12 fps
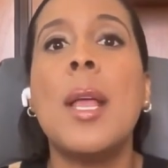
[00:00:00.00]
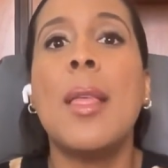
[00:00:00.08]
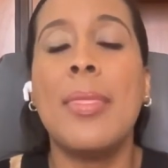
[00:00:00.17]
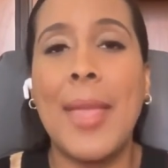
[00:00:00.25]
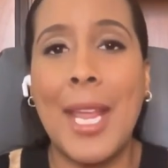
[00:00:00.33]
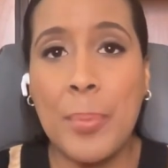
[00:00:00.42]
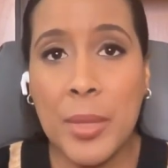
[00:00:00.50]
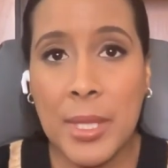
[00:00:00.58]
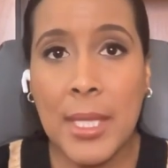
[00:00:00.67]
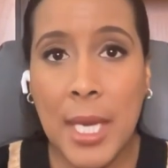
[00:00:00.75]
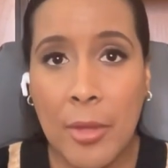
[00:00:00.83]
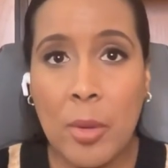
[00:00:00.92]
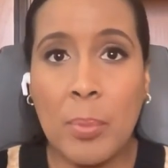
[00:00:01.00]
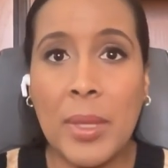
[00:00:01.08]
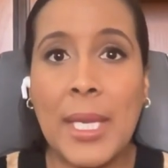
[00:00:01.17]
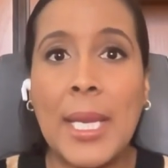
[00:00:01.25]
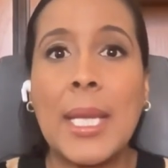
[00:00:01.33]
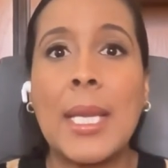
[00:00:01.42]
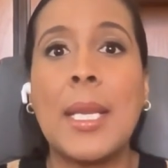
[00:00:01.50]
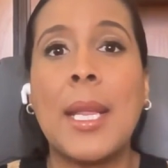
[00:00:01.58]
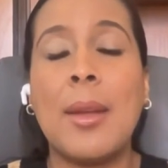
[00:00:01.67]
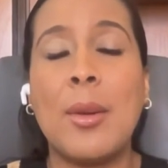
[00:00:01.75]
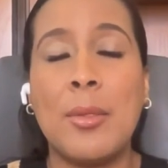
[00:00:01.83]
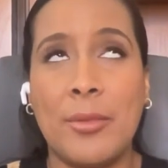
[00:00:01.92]
they put together a plan
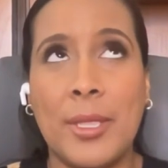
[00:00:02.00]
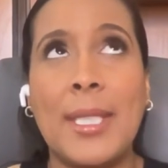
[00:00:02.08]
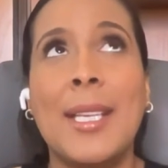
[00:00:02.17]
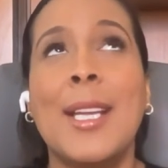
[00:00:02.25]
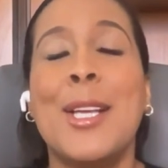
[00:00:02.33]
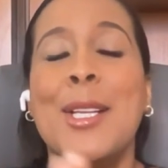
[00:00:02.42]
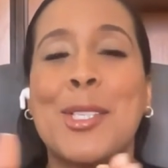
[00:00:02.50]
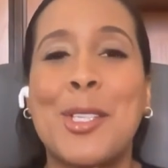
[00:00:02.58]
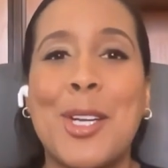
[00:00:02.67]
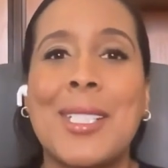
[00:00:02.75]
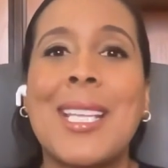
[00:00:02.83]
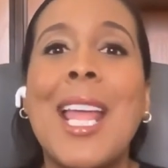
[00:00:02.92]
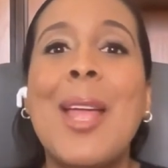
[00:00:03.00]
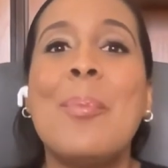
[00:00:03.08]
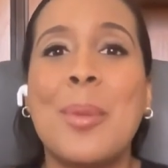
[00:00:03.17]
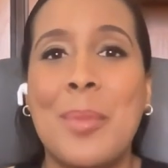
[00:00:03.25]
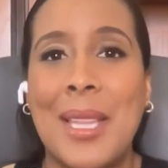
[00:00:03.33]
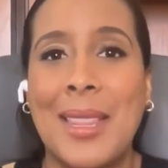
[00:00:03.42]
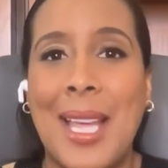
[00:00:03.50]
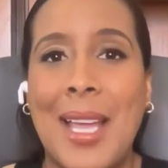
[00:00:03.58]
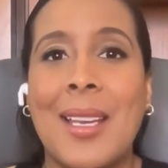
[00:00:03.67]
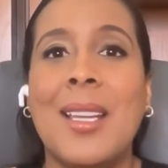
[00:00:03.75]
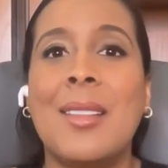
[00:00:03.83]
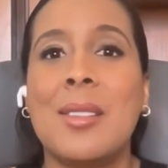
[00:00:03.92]
and hopefully start to implement
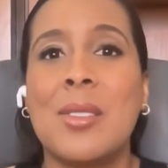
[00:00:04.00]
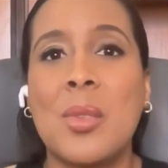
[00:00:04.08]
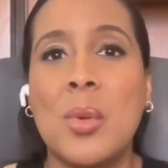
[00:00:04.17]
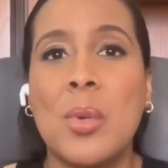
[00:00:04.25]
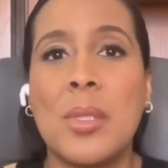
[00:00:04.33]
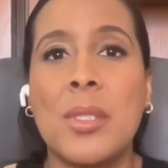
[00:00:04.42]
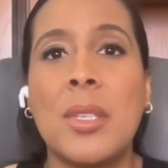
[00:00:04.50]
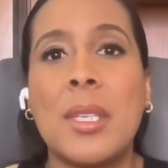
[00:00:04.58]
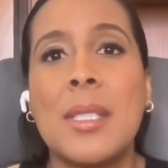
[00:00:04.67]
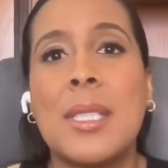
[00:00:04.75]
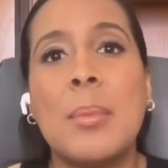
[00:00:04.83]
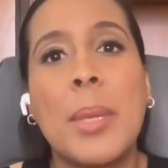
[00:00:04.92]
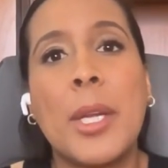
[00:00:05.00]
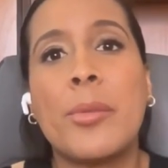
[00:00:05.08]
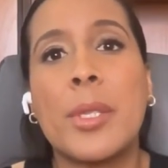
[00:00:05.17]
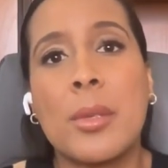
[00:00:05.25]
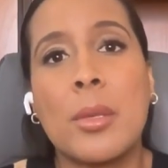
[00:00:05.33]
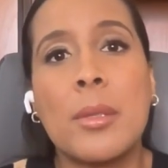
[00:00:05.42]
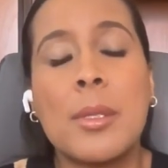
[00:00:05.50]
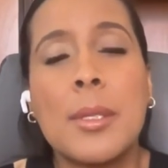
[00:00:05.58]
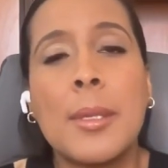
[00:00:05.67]
that in the school so you can see better results